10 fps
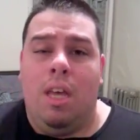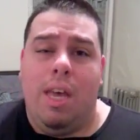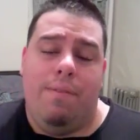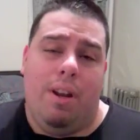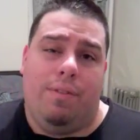
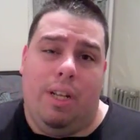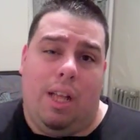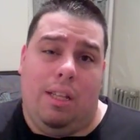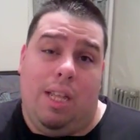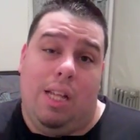Even if they're
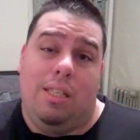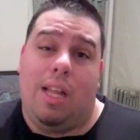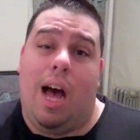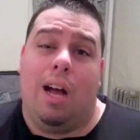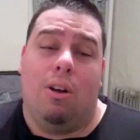like dead
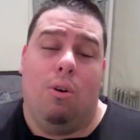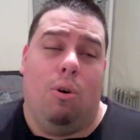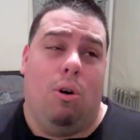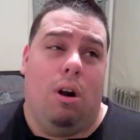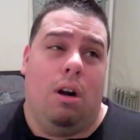stock
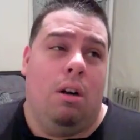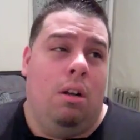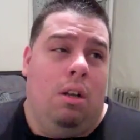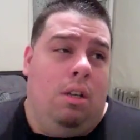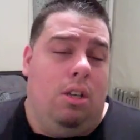or,
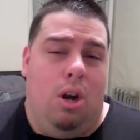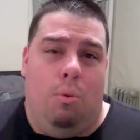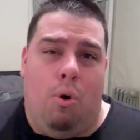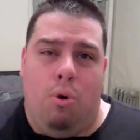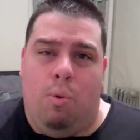you know,
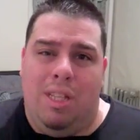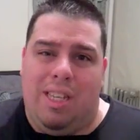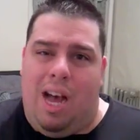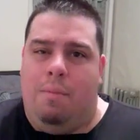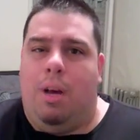worn one
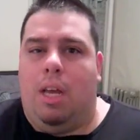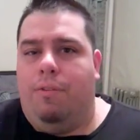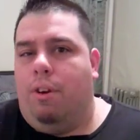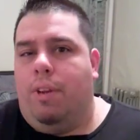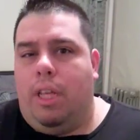time, I'll give
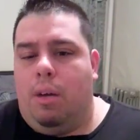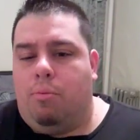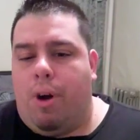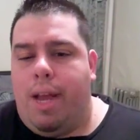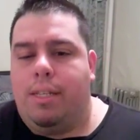you a really good
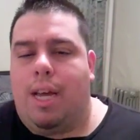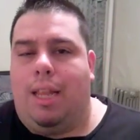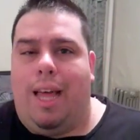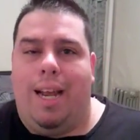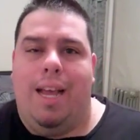price. Got a
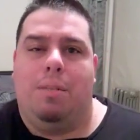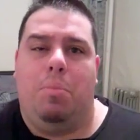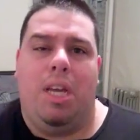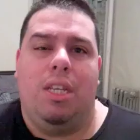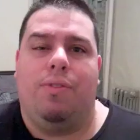lot of
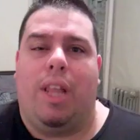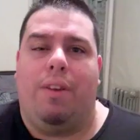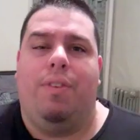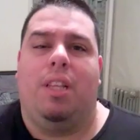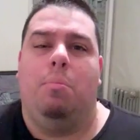SBs for like
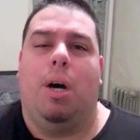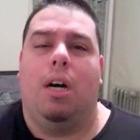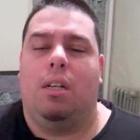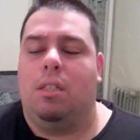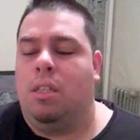50
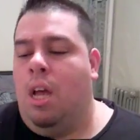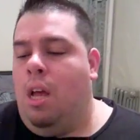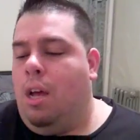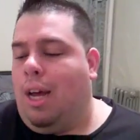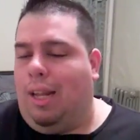bucks.
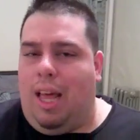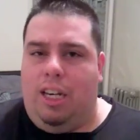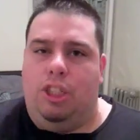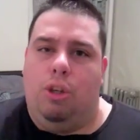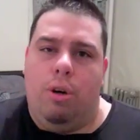Got a lot
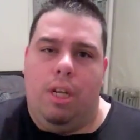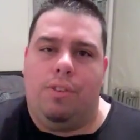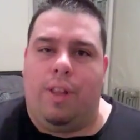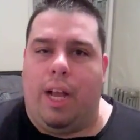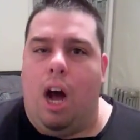of Jordans
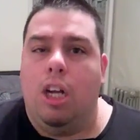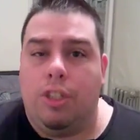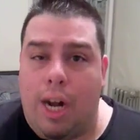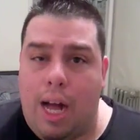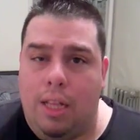for like
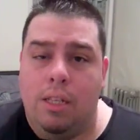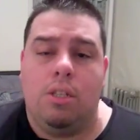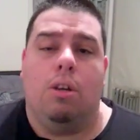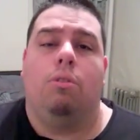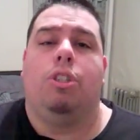$100.
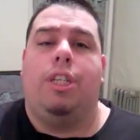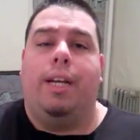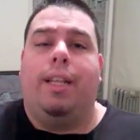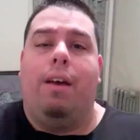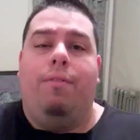So
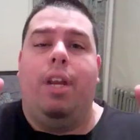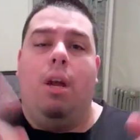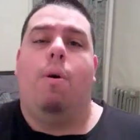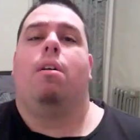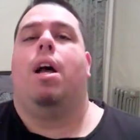check that
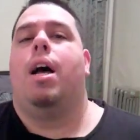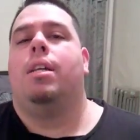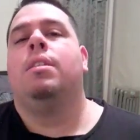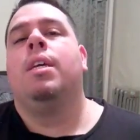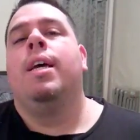video out,
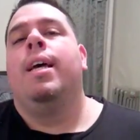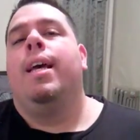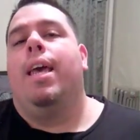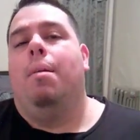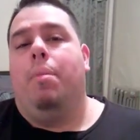guys.
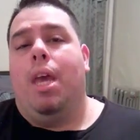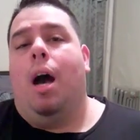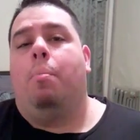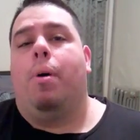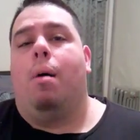Hit me
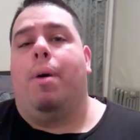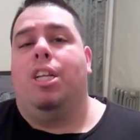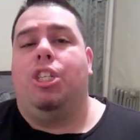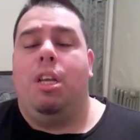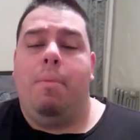up on my
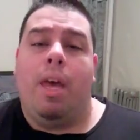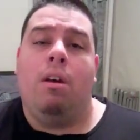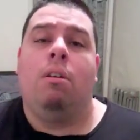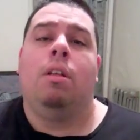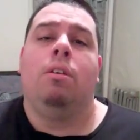Gmail